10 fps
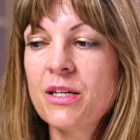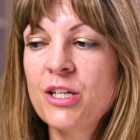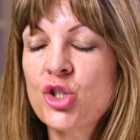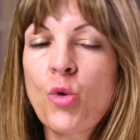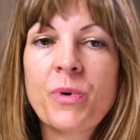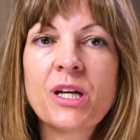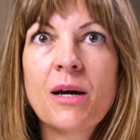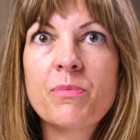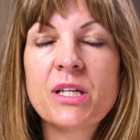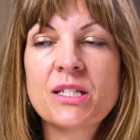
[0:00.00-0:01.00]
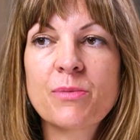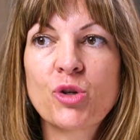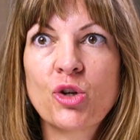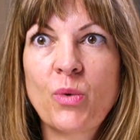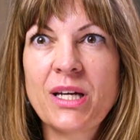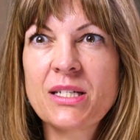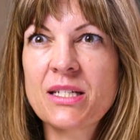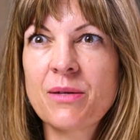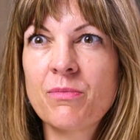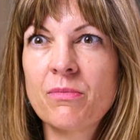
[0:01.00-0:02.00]
It's opened up in some good ways,
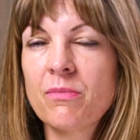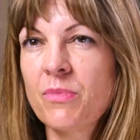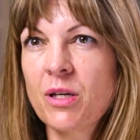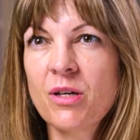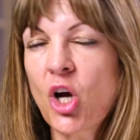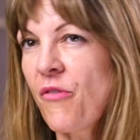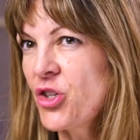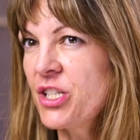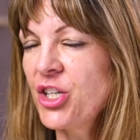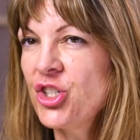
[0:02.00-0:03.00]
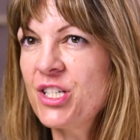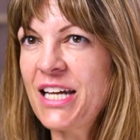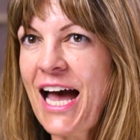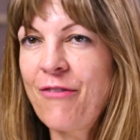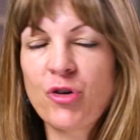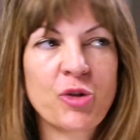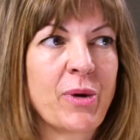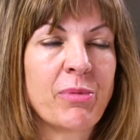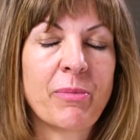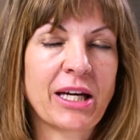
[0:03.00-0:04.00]
some conversations to have with
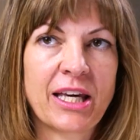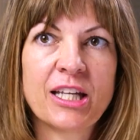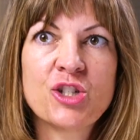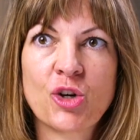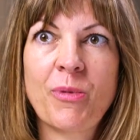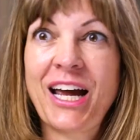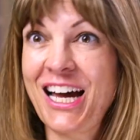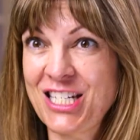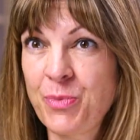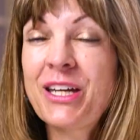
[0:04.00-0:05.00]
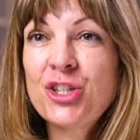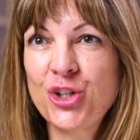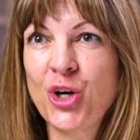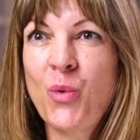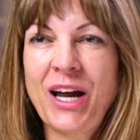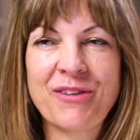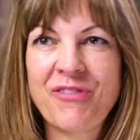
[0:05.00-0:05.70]
maybe my kids or my husband, on